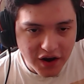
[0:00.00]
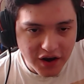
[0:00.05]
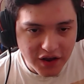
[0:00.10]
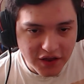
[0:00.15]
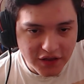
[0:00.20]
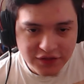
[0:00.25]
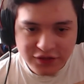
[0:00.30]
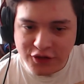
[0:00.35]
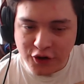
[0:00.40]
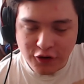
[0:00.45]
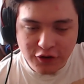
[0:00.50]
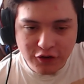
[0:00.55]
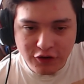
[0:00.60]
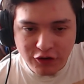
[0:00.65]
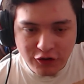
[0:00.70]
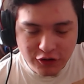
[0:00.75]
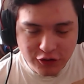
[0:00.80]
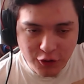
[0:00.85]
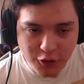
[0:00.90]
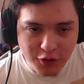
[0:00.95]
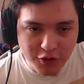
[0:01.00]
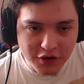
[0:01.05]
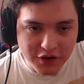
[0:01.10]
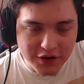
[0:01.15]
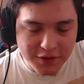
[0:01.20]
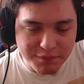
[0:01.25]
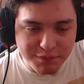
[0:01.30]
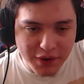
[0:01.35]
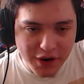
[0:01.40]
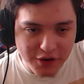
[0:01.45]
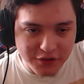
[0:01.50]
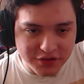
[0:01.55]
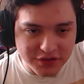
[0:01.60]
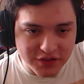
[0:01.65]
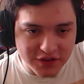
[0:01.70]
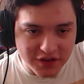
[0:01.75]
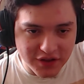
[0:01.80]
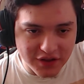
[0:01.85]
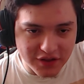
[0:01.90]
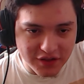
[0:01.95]
There's a story about
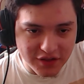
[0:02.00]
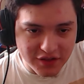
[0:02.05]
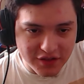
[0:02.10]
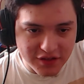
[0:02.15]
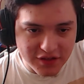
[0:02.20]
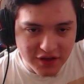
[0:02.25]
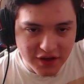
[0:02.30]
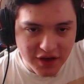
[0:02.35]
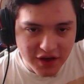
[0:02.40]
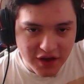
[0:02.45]
this.